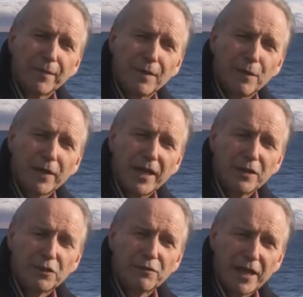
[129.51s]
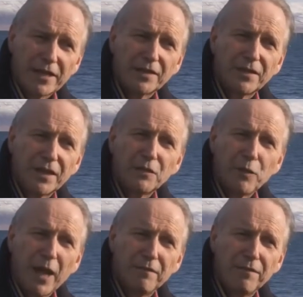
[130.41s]
volcanoes of Iceland, and
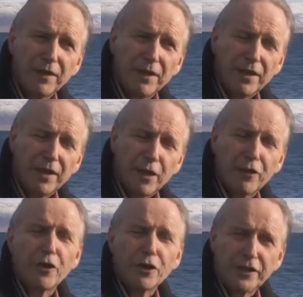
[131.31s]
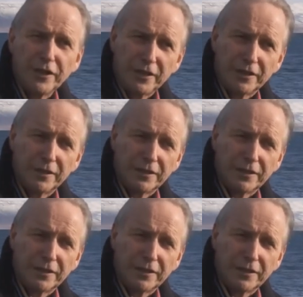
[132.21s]
we have thirty